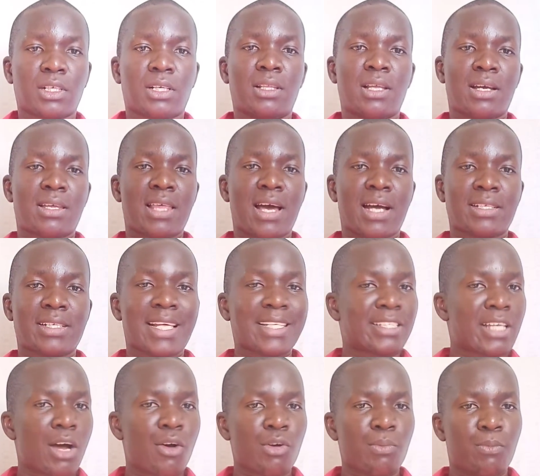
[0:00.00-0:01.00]
Like that. That's
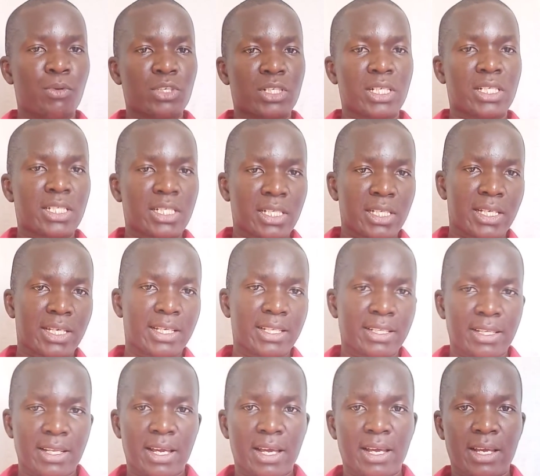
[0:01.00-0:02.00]
how we put it
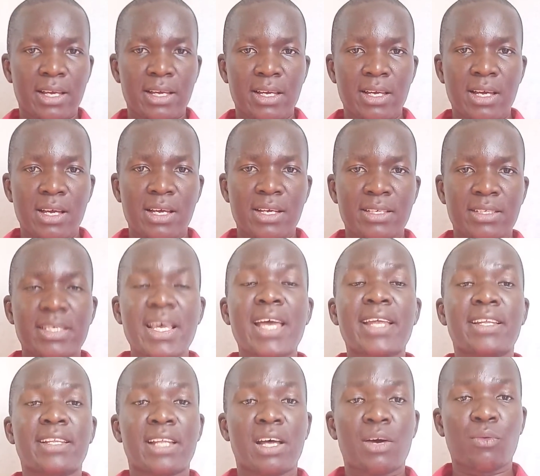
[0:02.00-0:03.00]
in
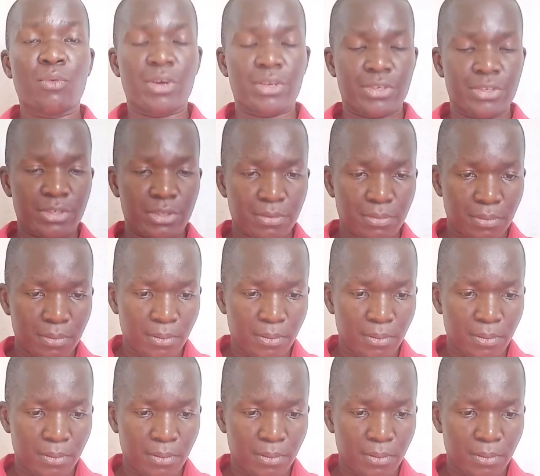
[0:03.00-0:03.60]
sign language.